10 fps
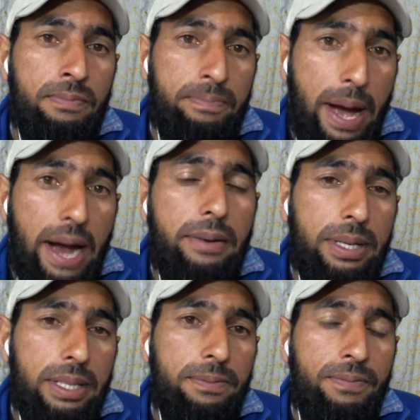
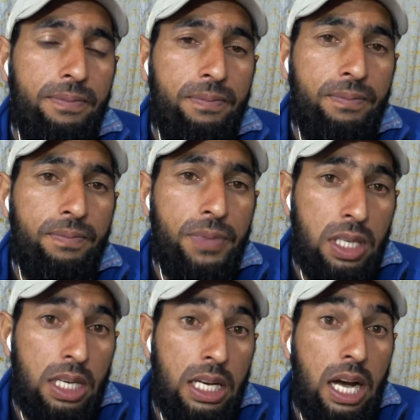Parable,
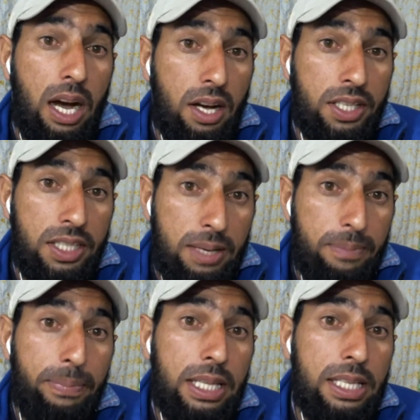a
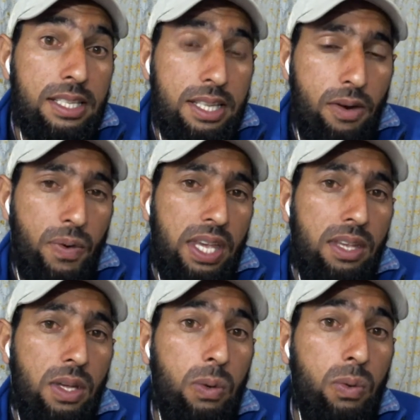simple story
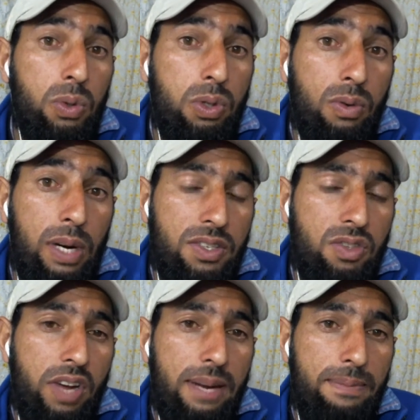used to
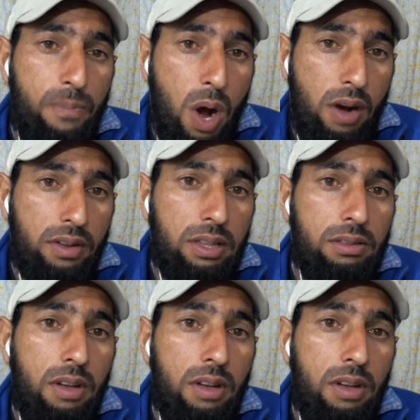illustrate moral